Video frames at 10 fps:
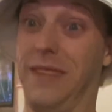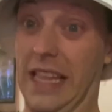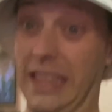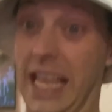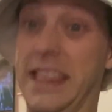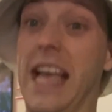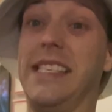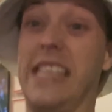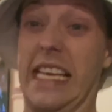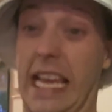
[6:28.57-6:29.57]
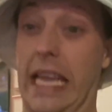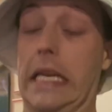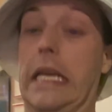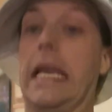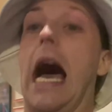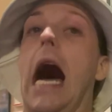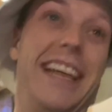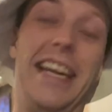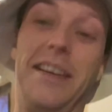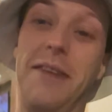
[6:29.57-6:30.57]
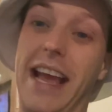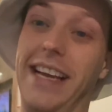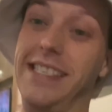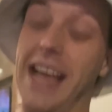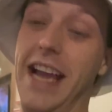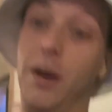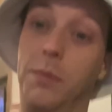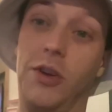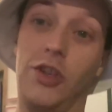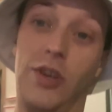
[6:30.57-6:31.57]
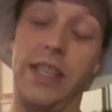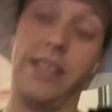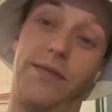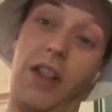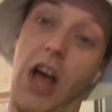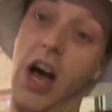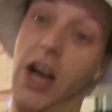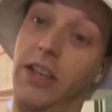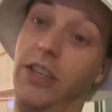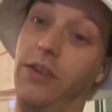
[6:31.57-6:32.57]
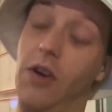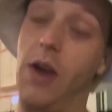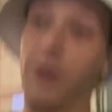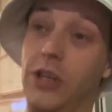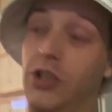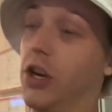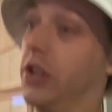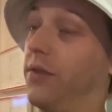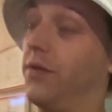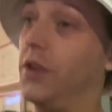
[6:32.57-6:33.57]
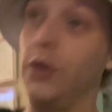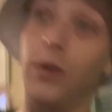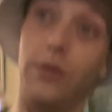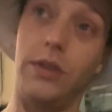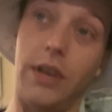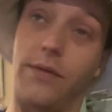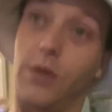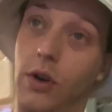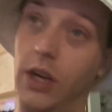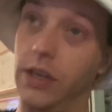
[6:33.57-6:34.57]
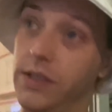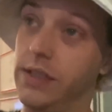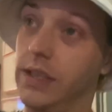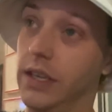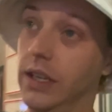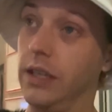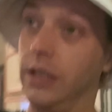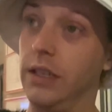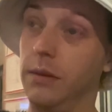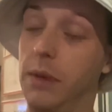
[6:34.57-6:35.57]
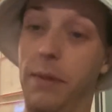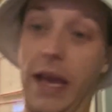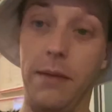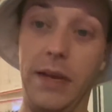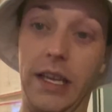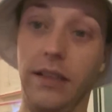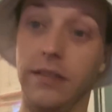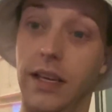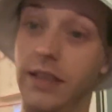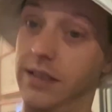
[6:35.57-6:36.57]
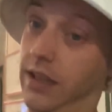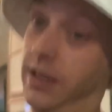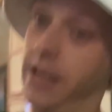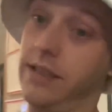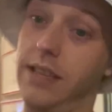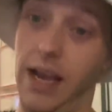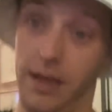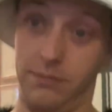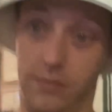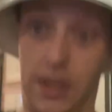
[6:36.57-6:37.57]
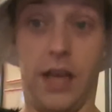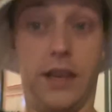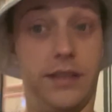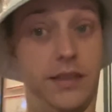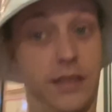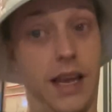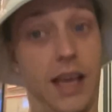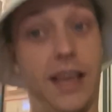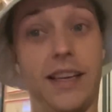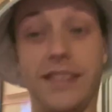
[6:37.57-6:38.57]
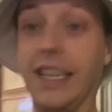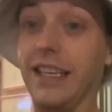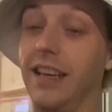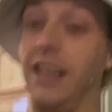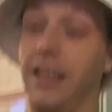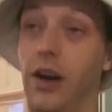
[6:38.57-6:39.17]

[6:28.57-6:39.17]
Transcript: Let that sink in. Yeah. Anyways, I hope you enjoyed this vlog. You know I'm going to show you the food, of course. But baby, until next time, stay sickening.